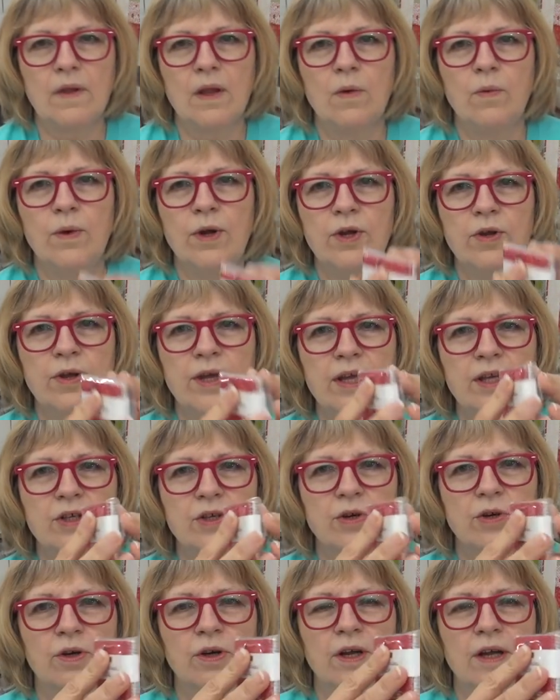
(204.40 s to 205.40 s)
when you get
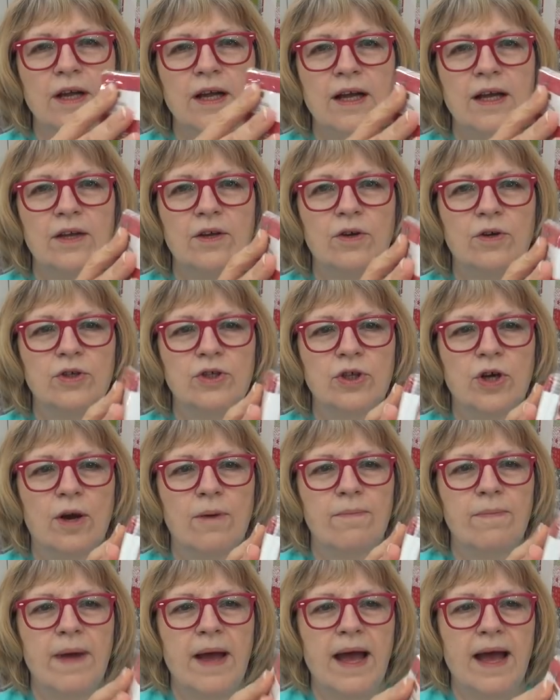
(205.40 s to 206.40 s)
your your
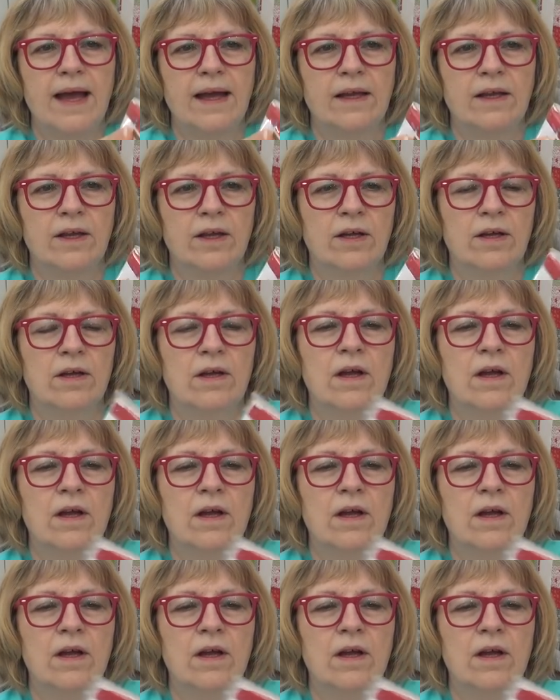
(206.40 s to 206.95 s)
charm pack,